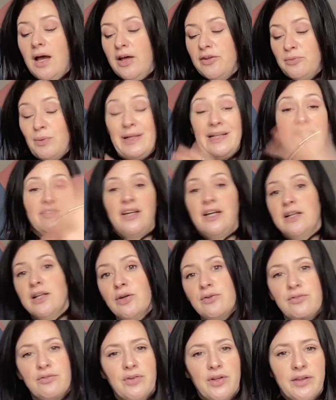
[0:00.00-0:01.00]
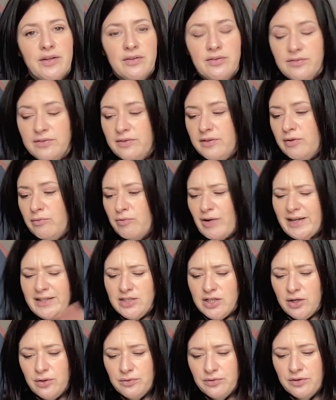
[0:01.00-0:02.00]
as well as like loads of other, the
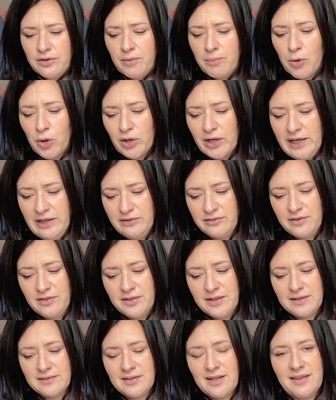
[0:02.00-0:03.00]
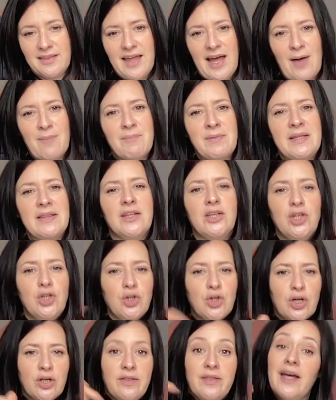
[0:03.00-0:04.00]
radios and the podcasts and things like that, mean that
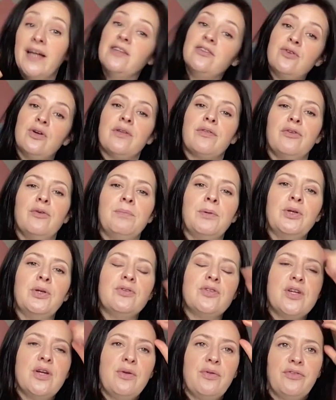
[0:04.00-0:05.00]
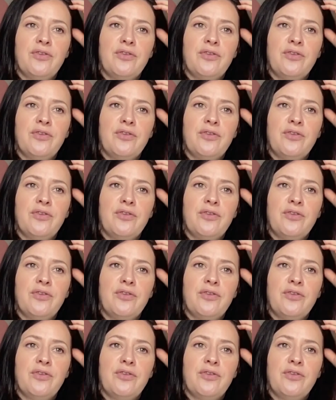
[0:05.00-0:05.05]
you can then do it through Bluetooth.